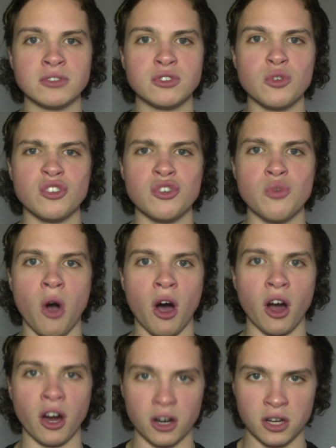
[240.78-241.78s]
who you
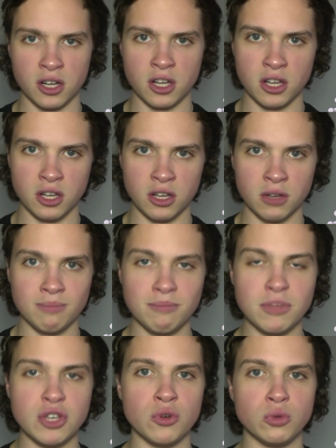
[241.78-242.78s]
are.
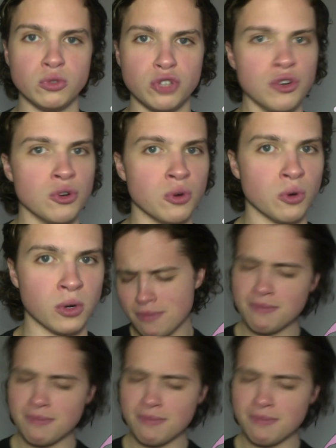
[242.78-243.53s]
Mewtwo.